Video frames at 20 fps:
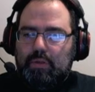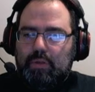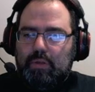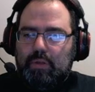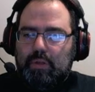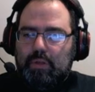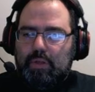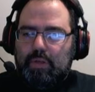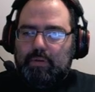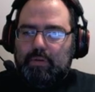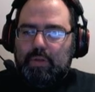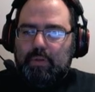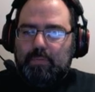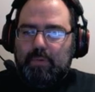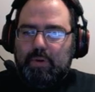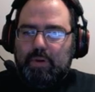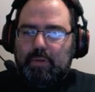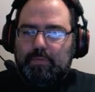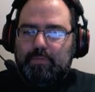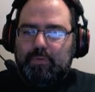I'm
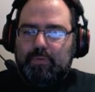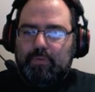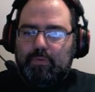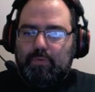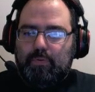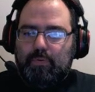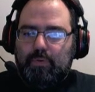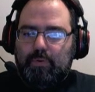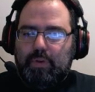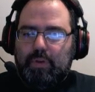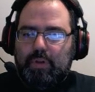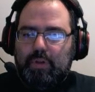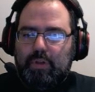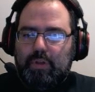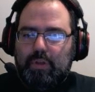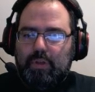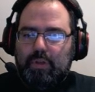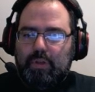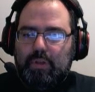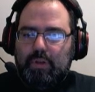coming up to a
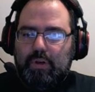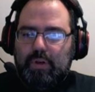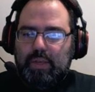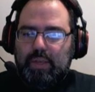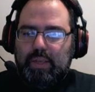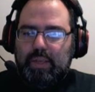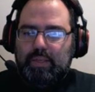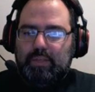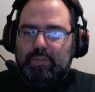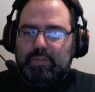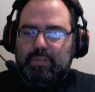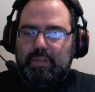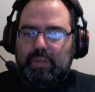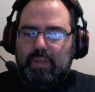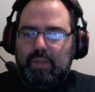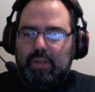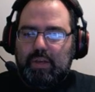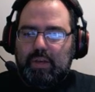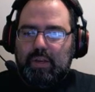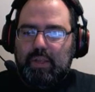really nasty,
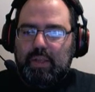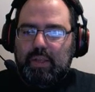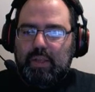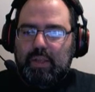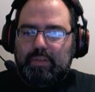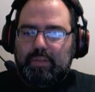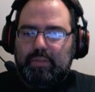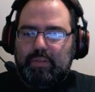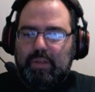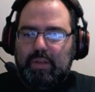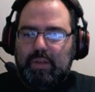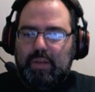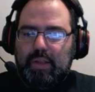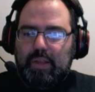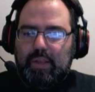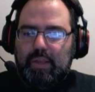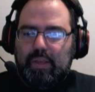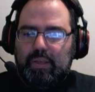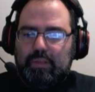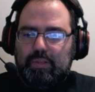nasty,
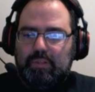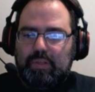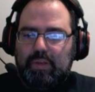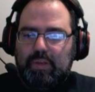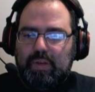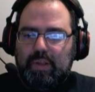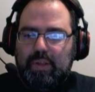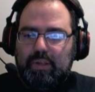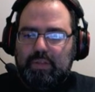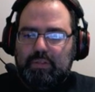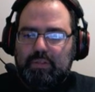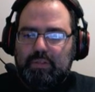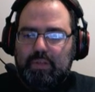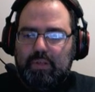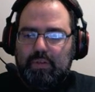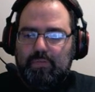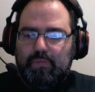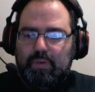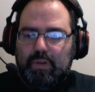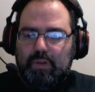nasty, nasty
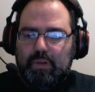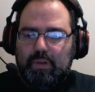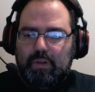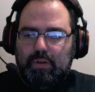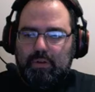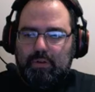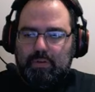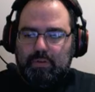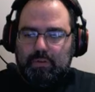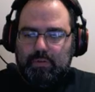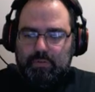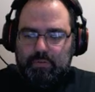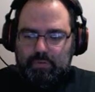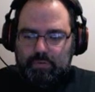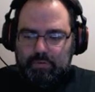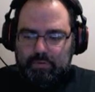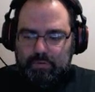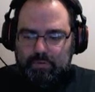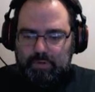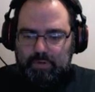fight.
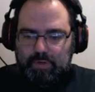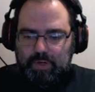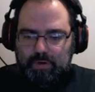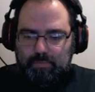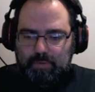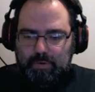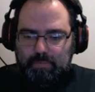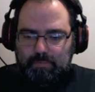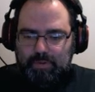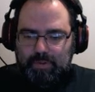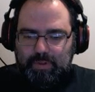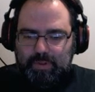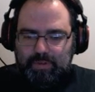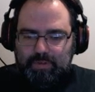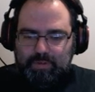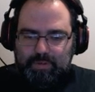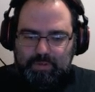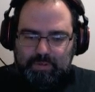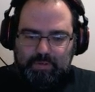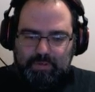I remember
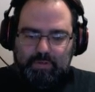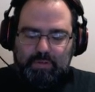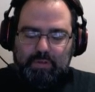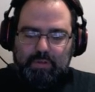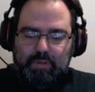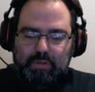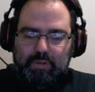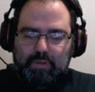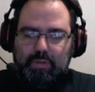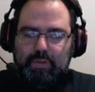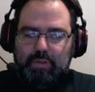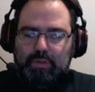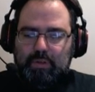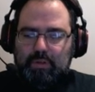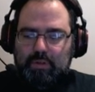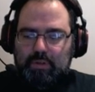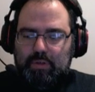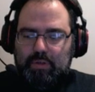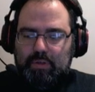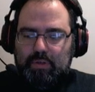this.
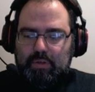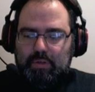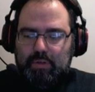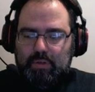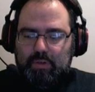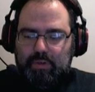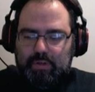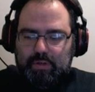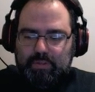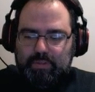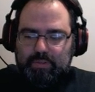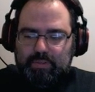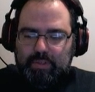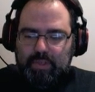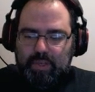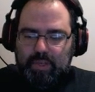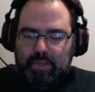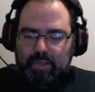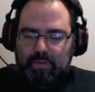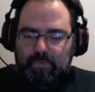I'm gonna
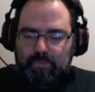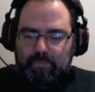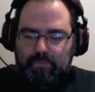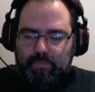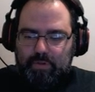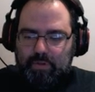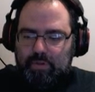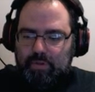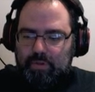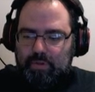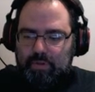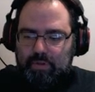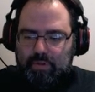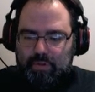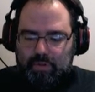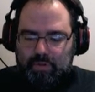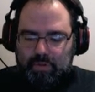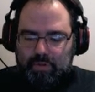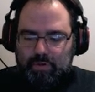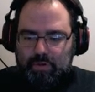save.
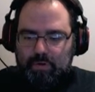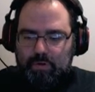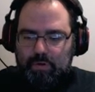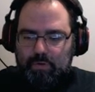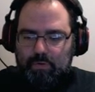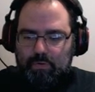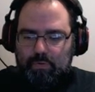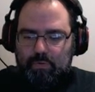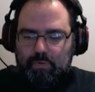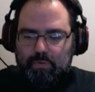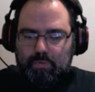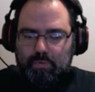No.